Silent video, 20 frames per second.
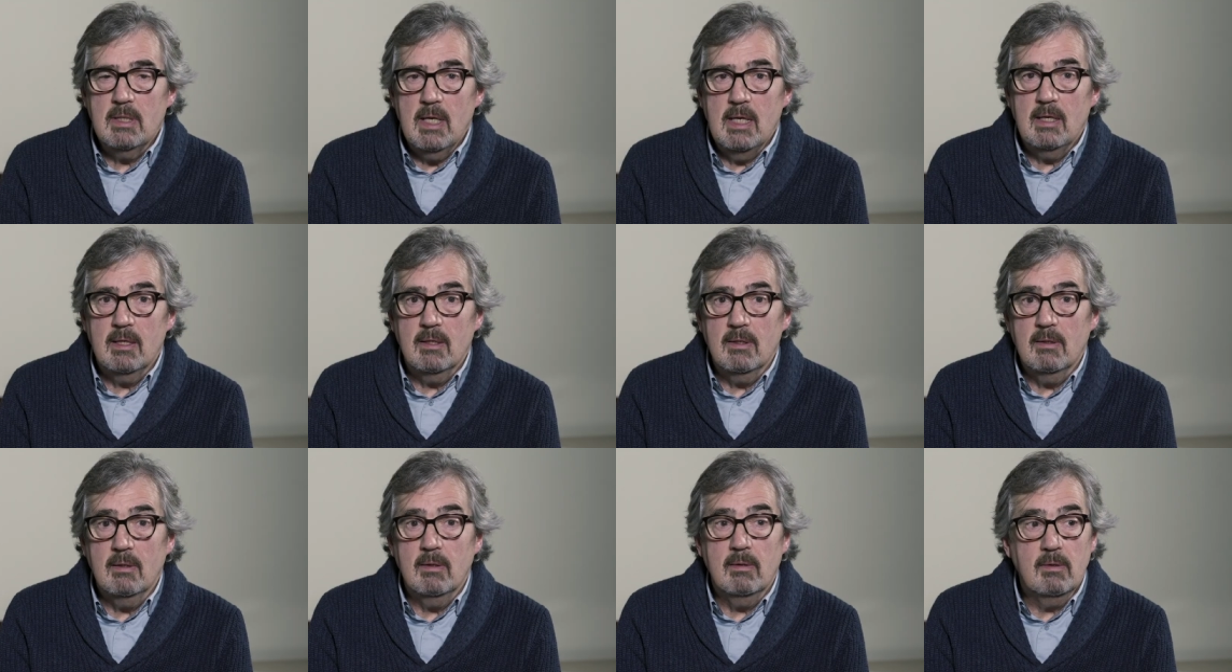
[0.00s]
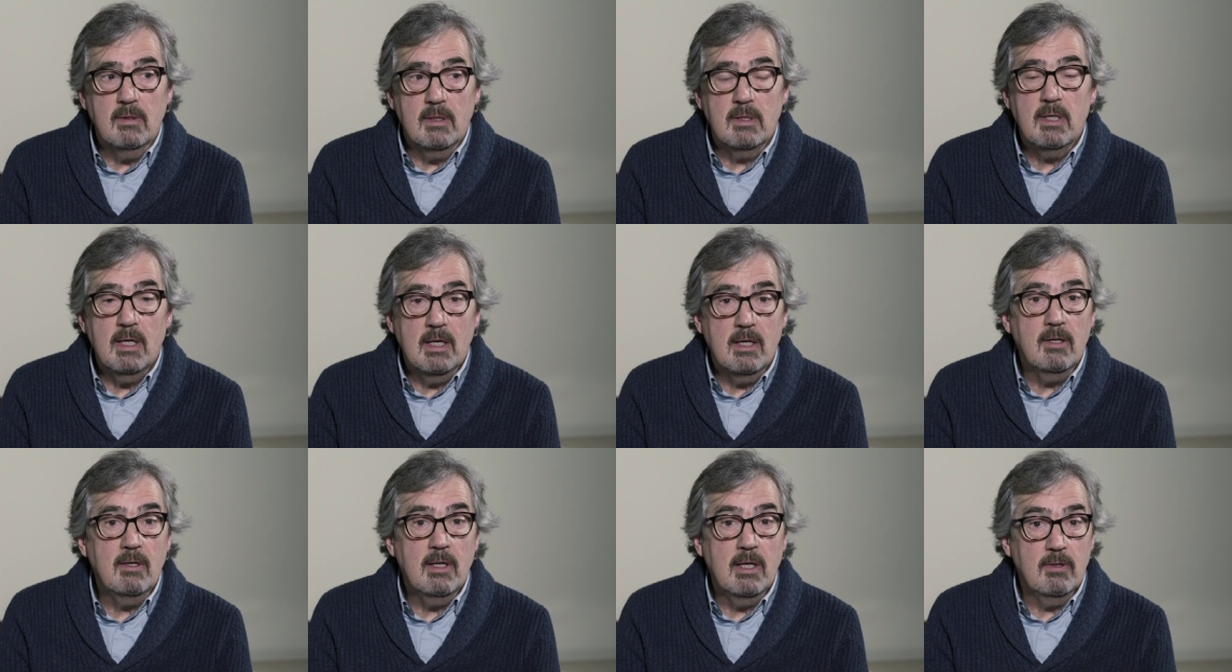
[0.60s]
taken the
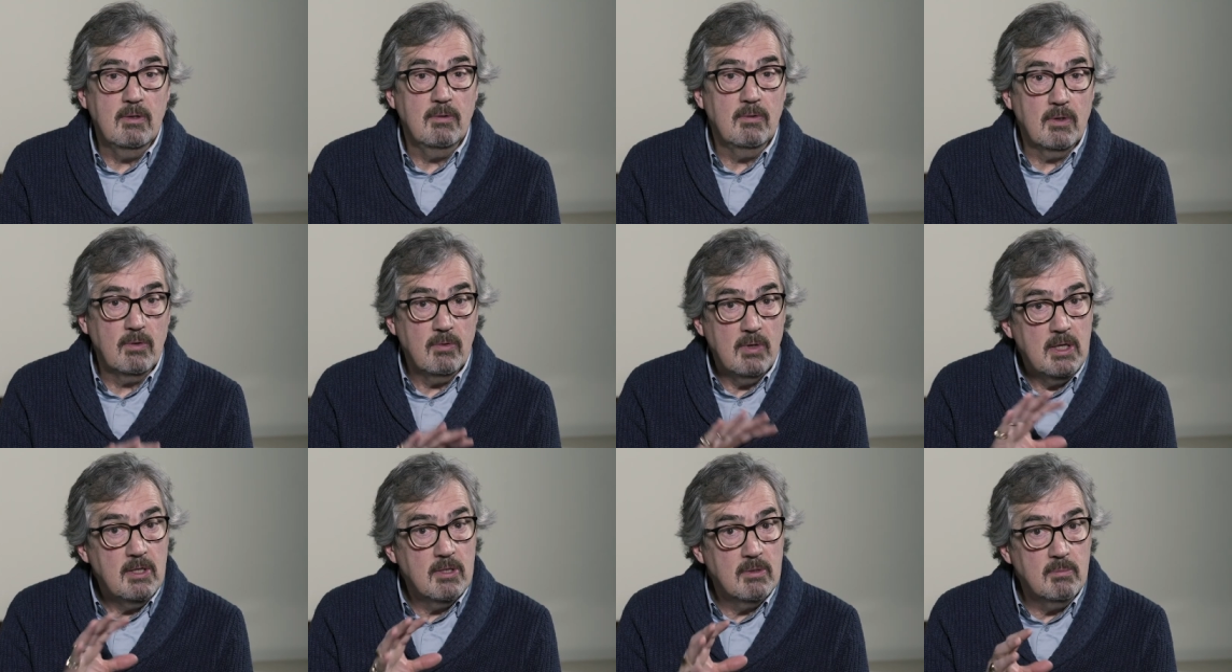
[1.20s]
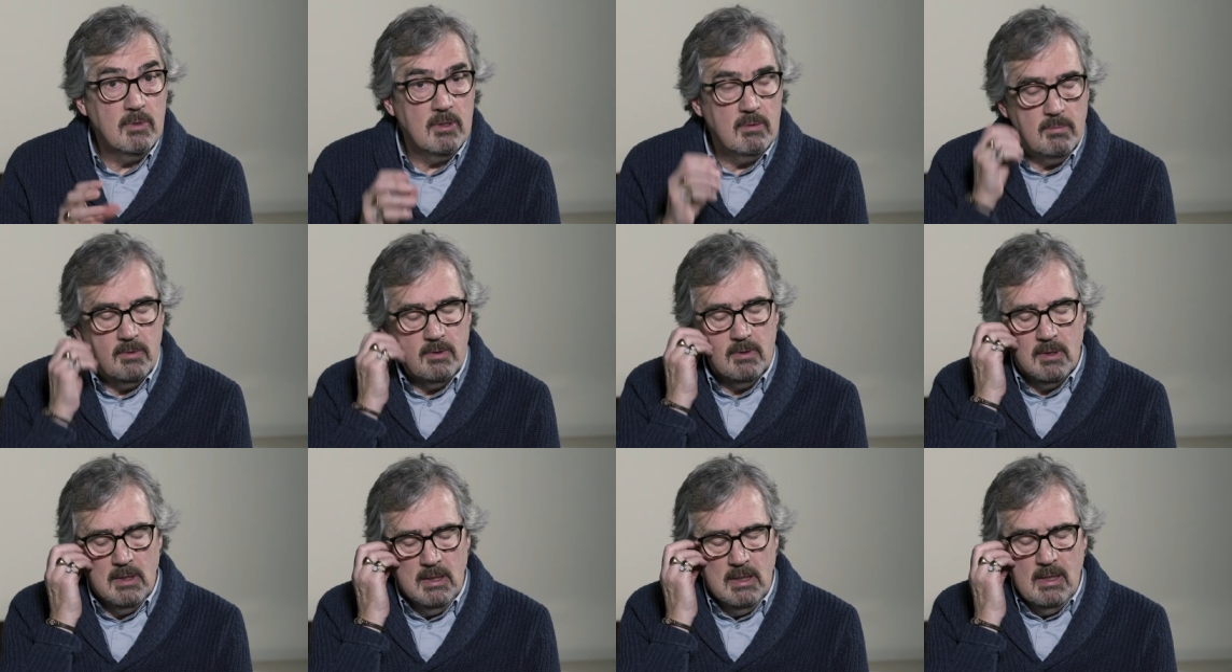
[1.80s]
terror out of the greater
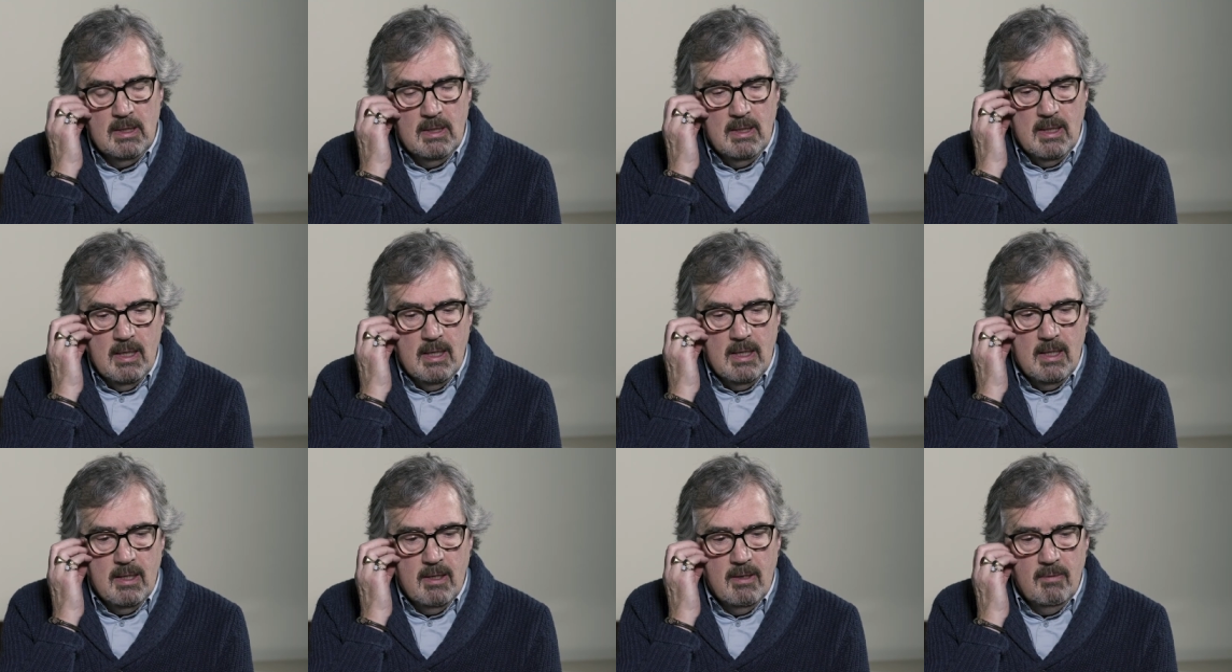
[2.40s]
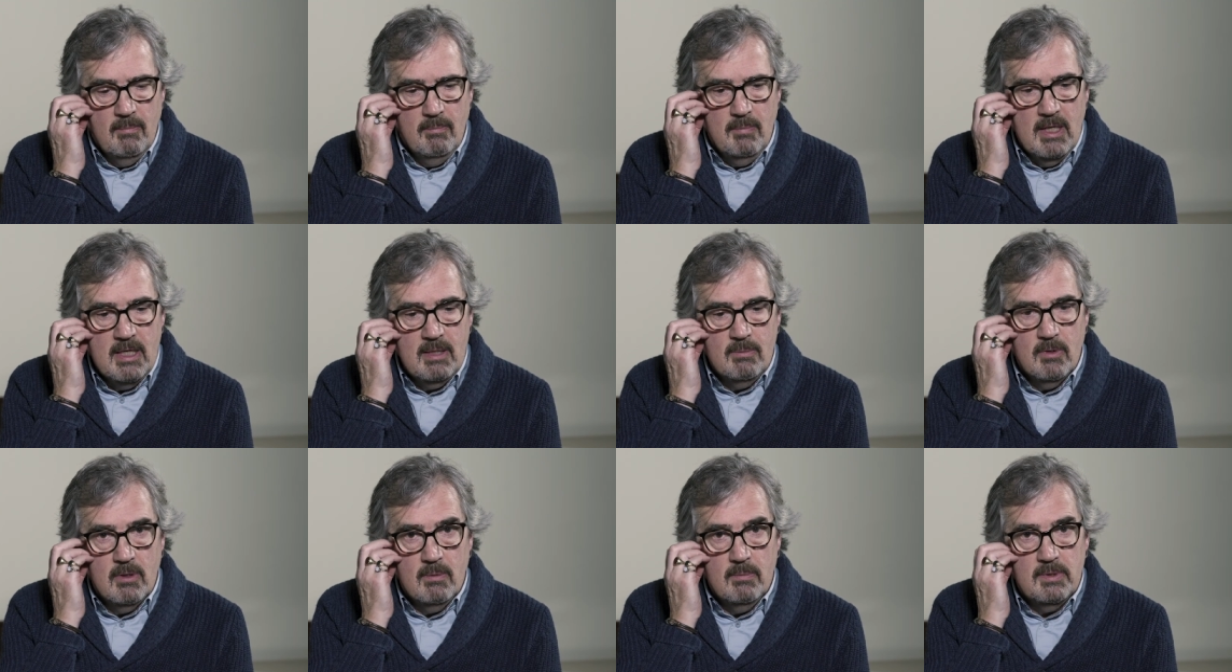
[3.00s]
moment. Uh,
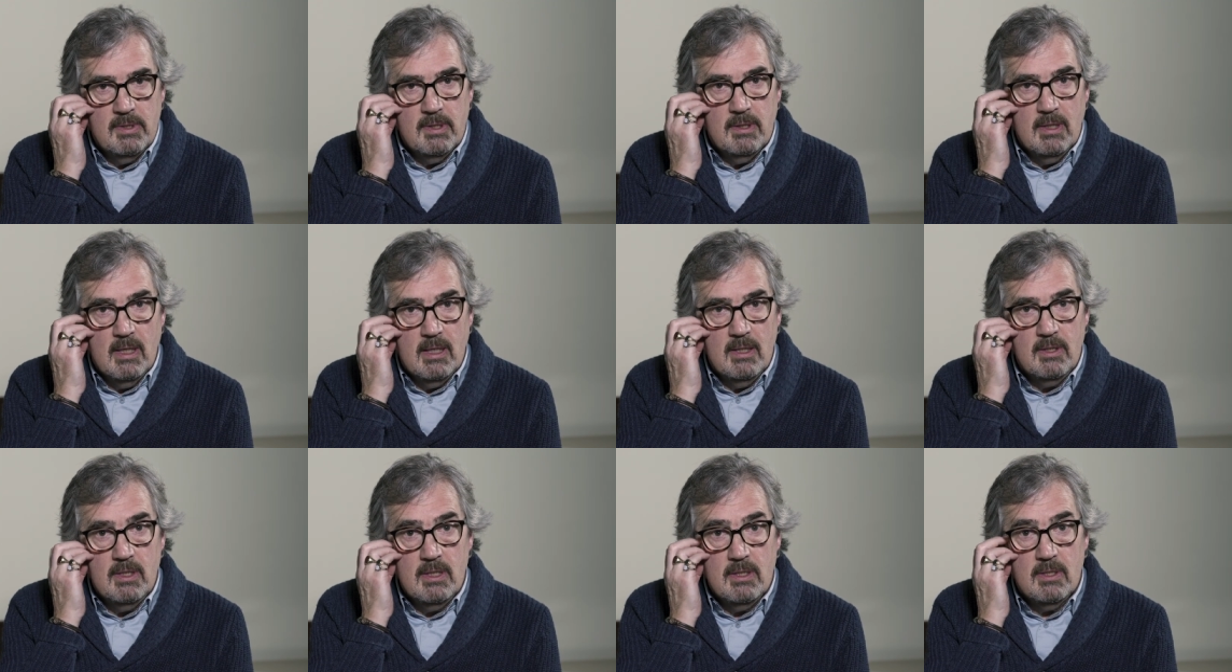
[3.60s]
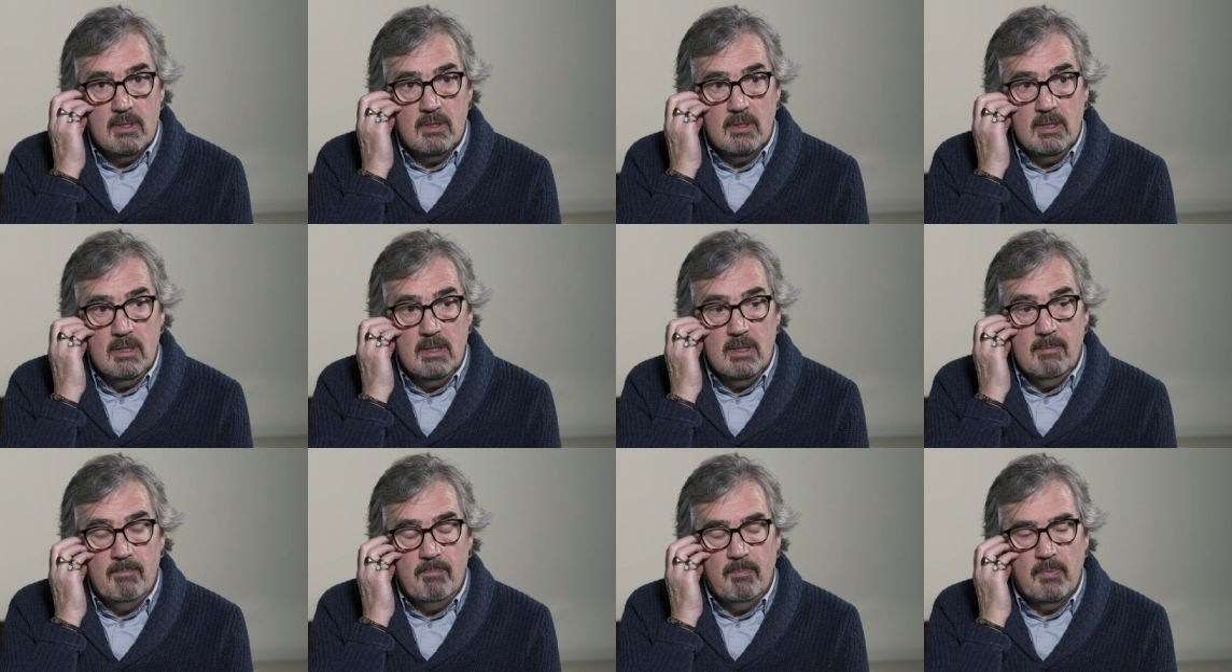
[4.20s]
many moments in Irish
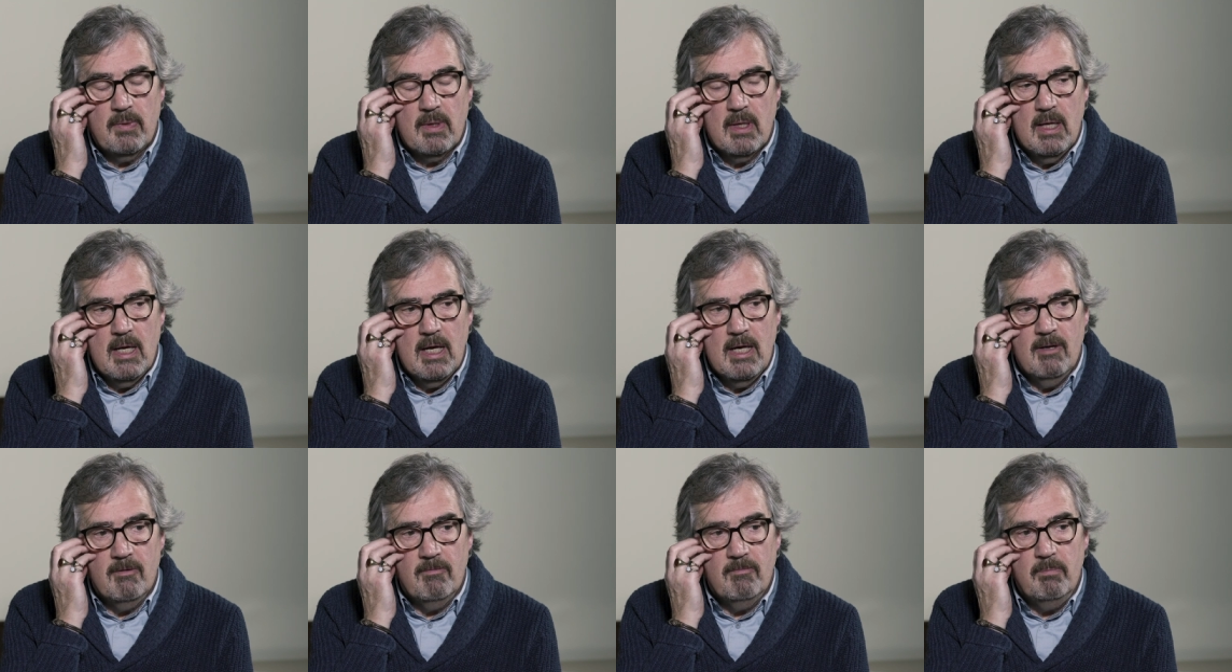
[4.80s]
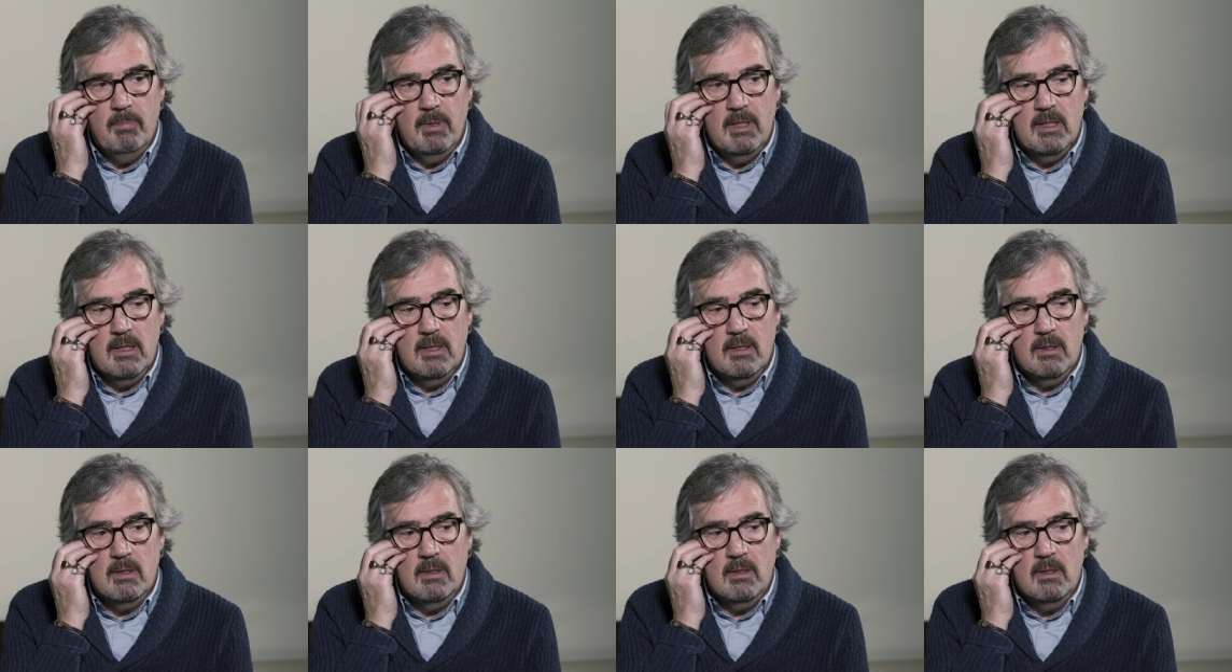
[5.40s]
history have
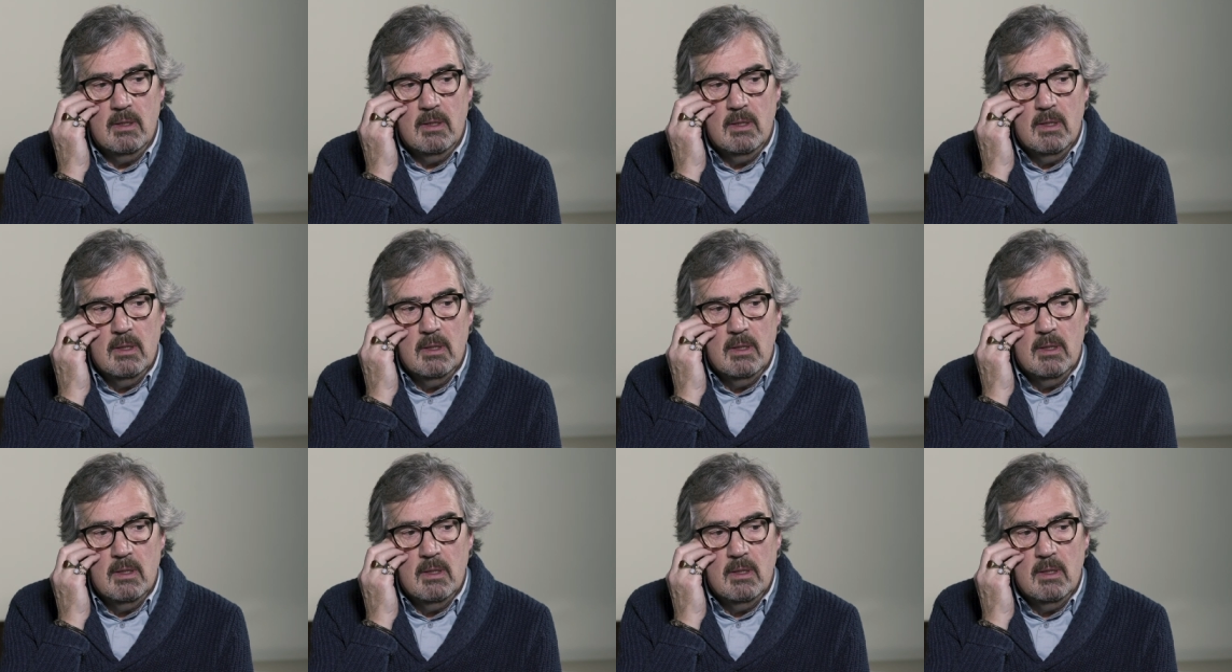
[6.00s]
been